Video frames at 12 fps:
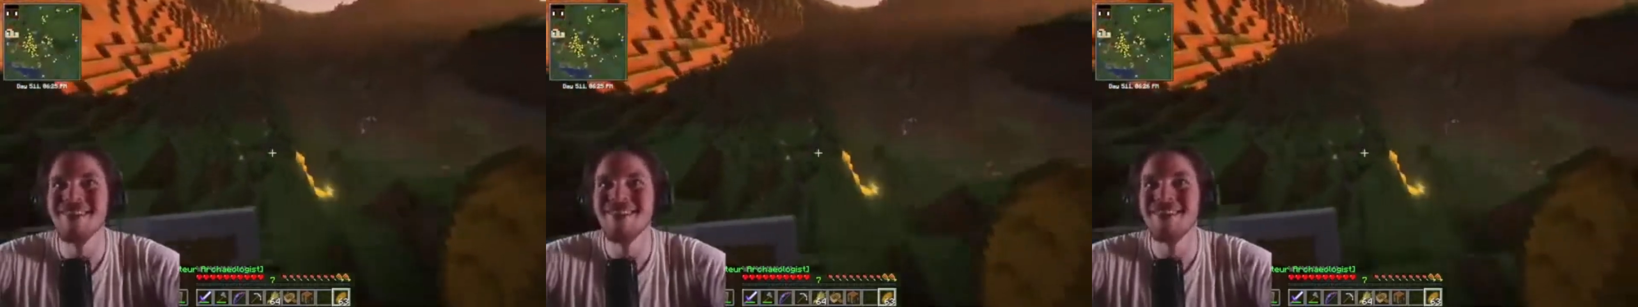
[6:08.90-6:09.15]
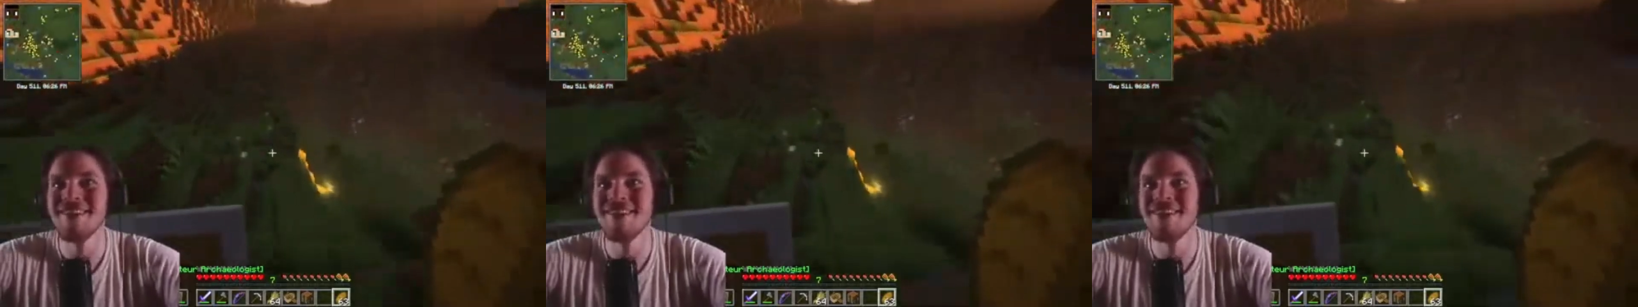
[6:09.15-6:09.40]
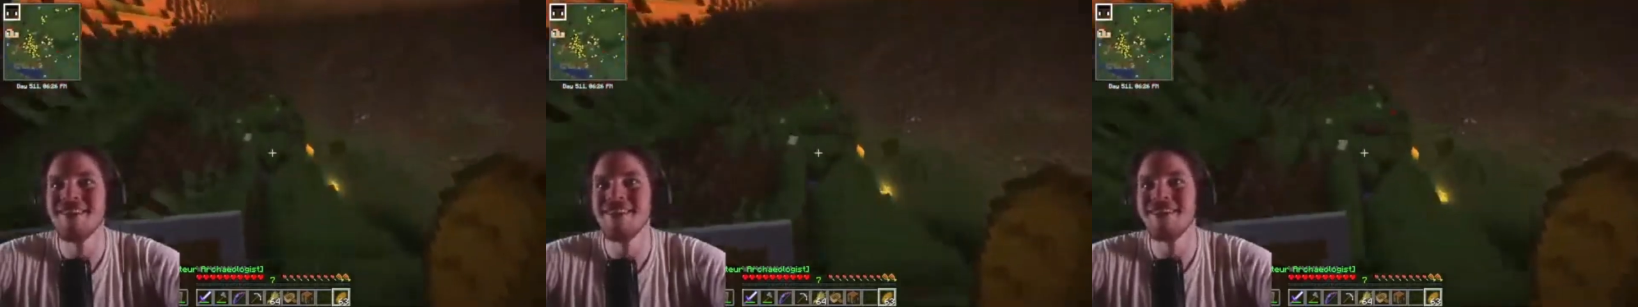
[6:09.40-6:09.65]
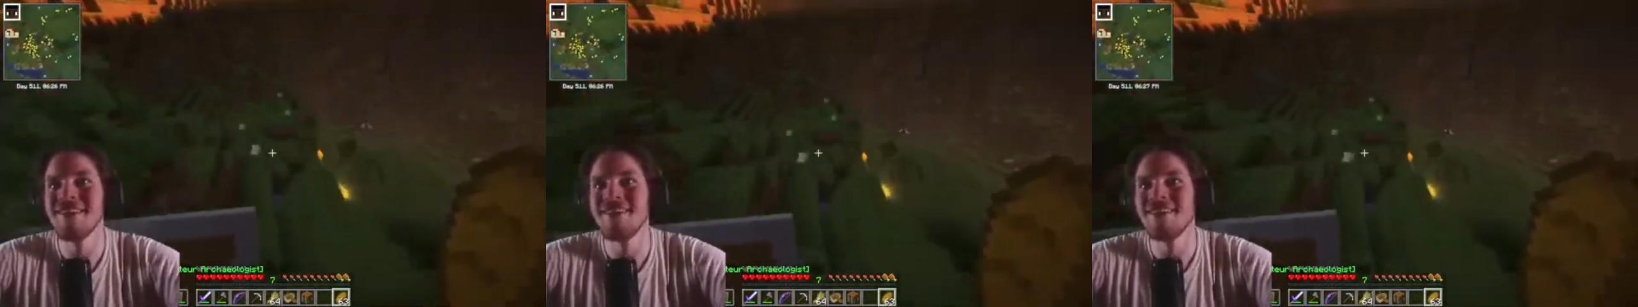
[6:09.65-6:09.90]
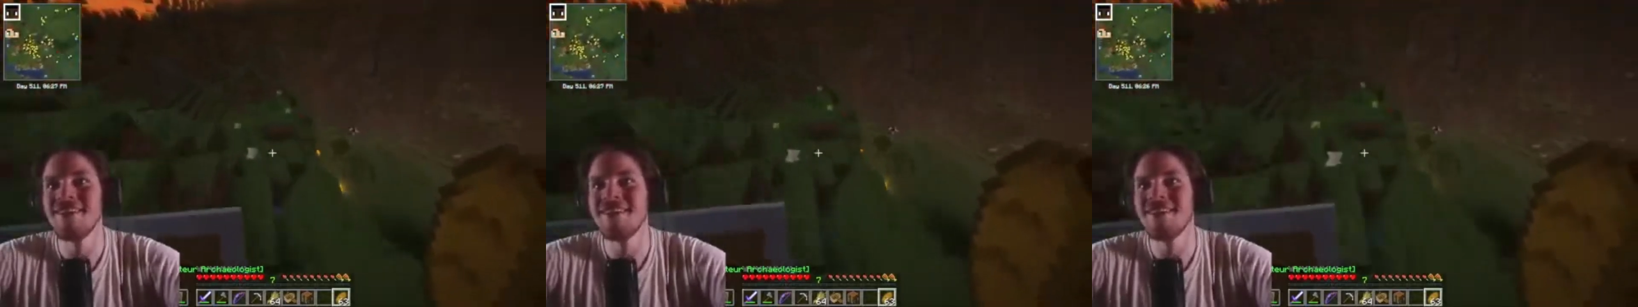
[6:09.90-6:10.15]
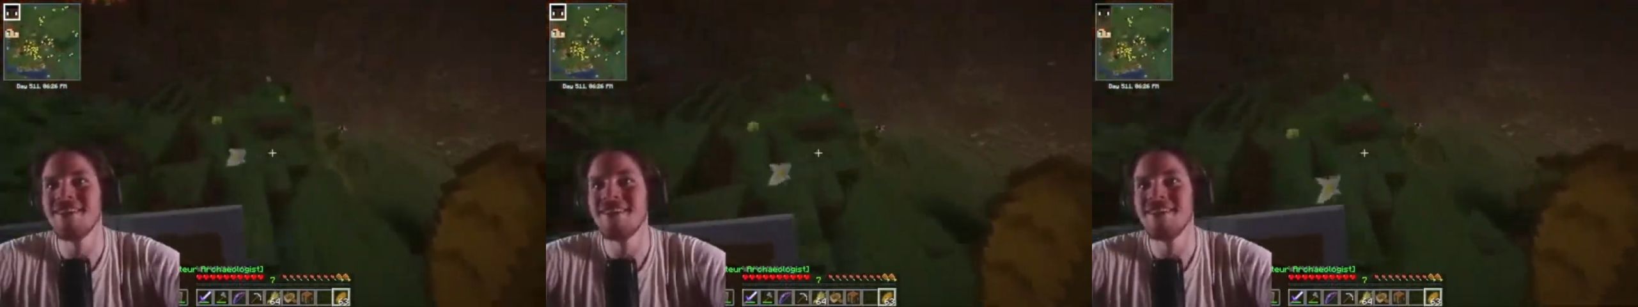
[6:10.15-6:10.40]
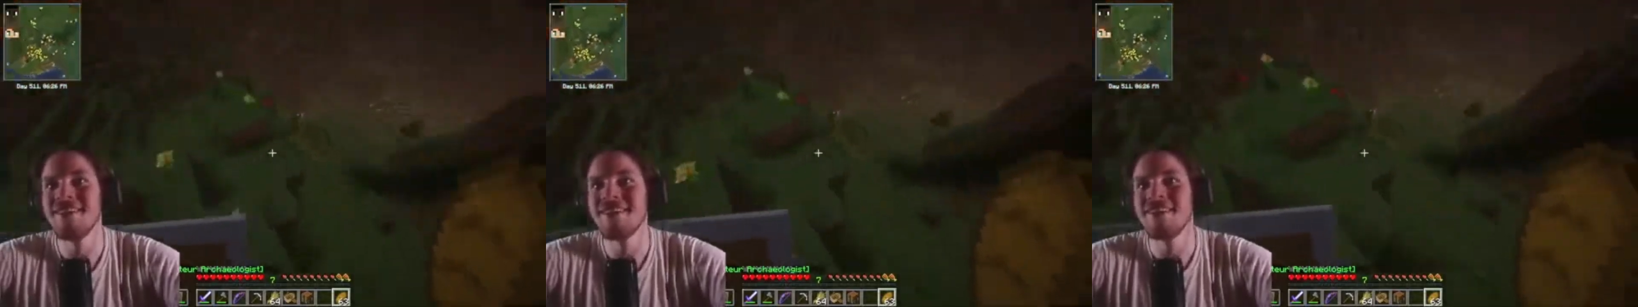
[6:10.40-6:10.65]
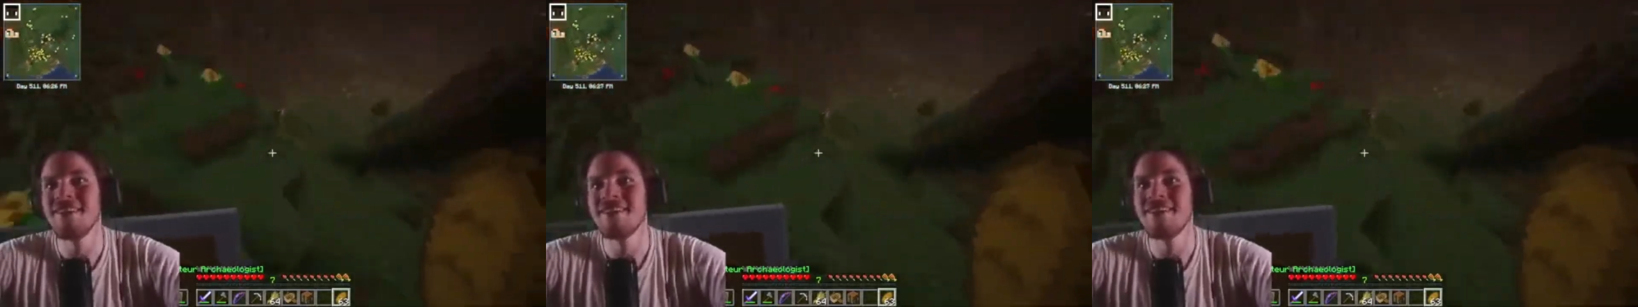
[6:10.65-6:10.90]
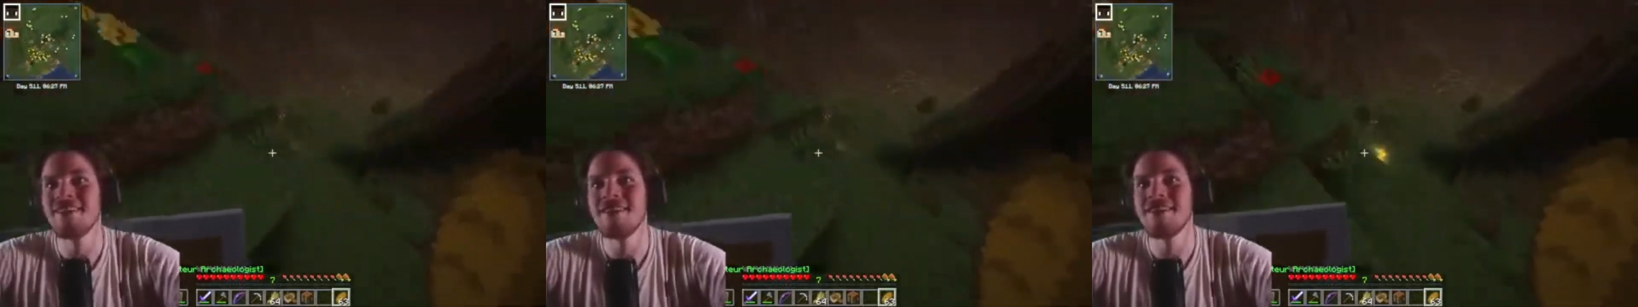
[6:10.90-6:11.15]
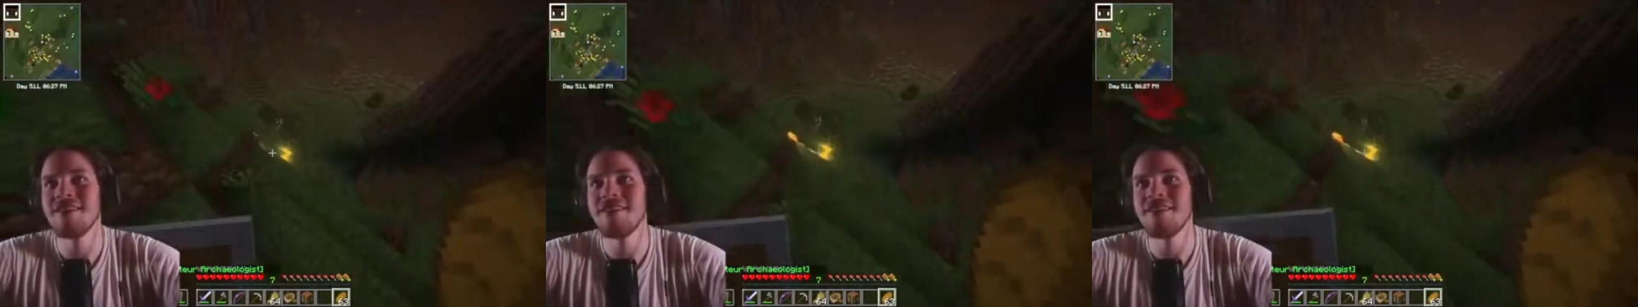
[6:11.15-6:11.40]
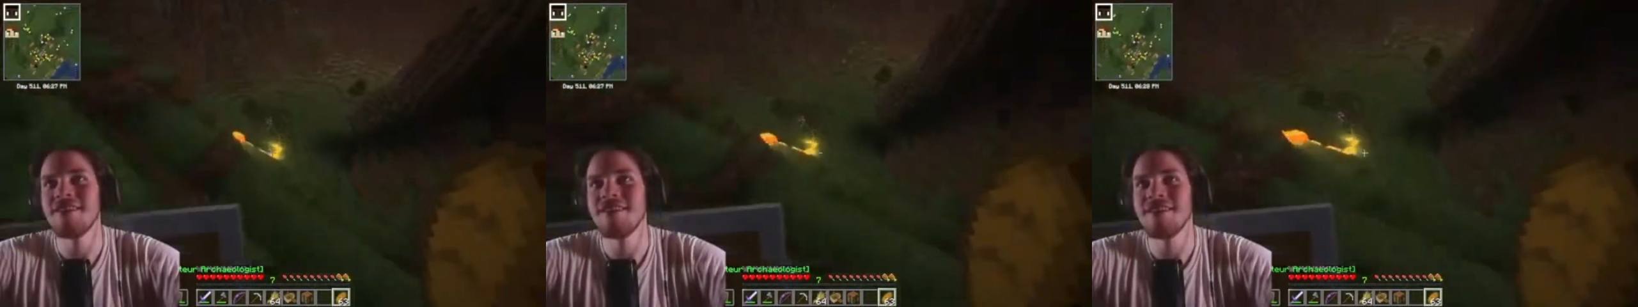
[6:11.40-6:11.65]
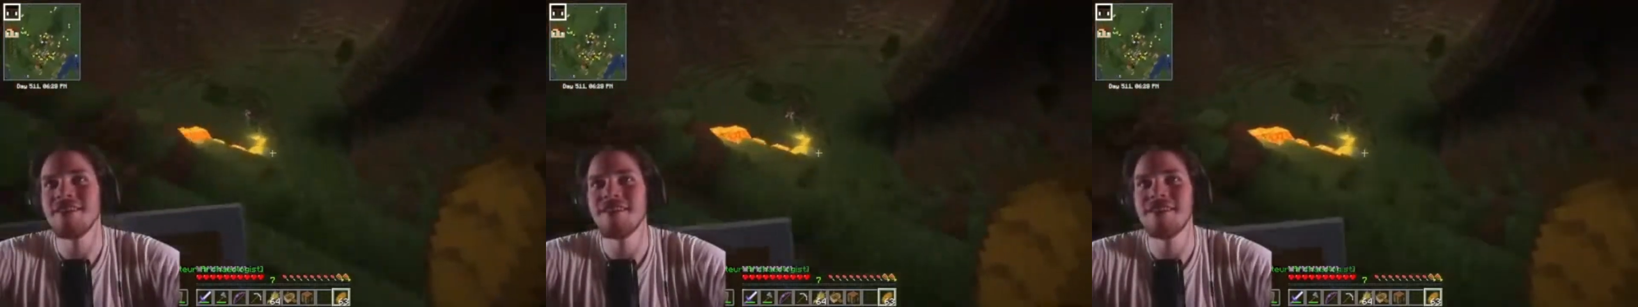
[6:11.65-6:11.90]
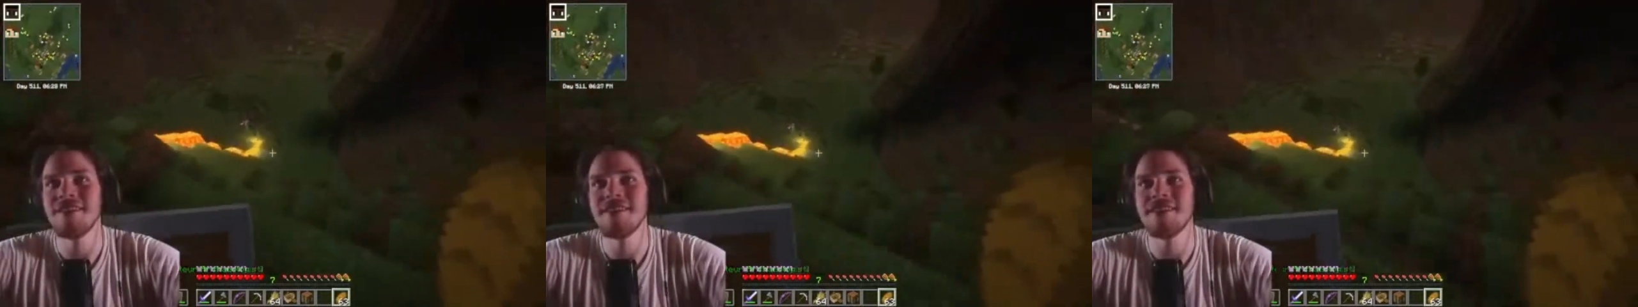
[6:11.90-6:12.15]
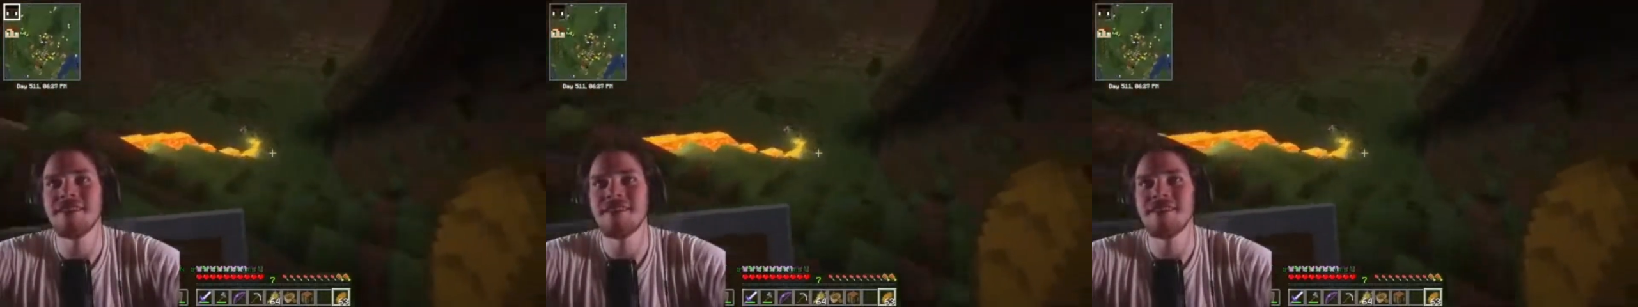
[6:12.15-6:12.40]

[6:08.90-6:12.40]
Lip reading: Nothing is said.